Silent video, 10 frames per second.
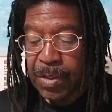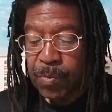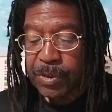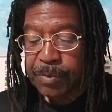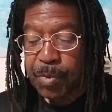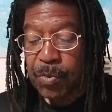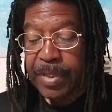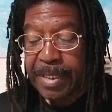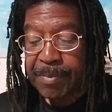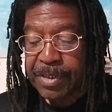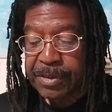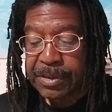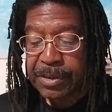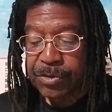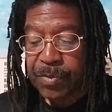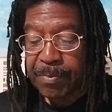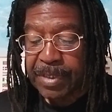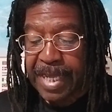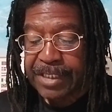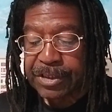which prohibits
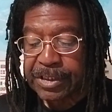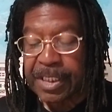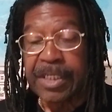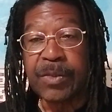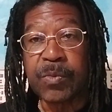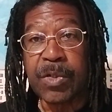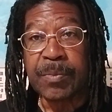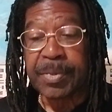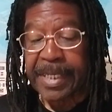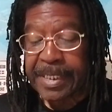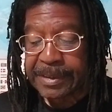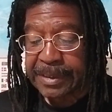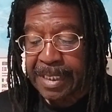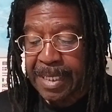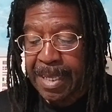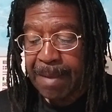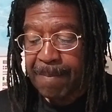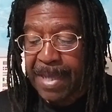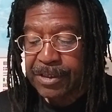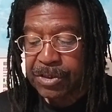discrimination in the workplace
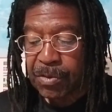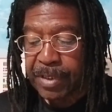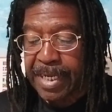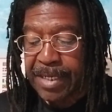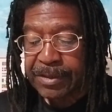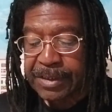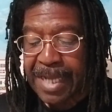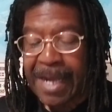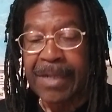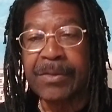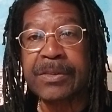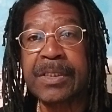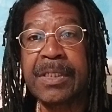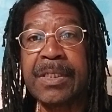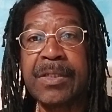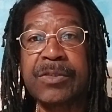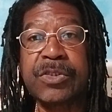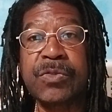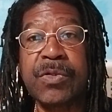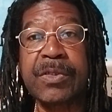based on hairstyles
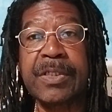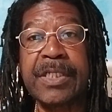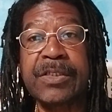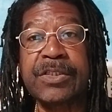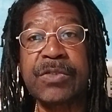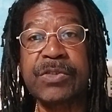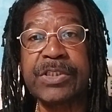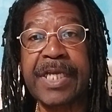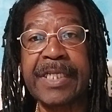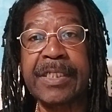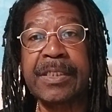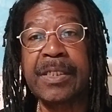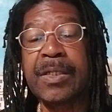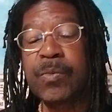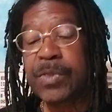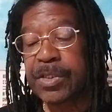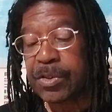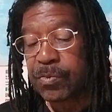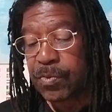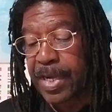historically associated with
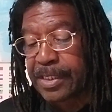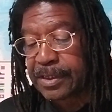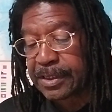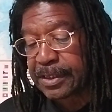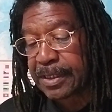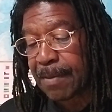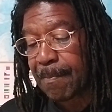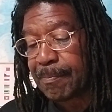race.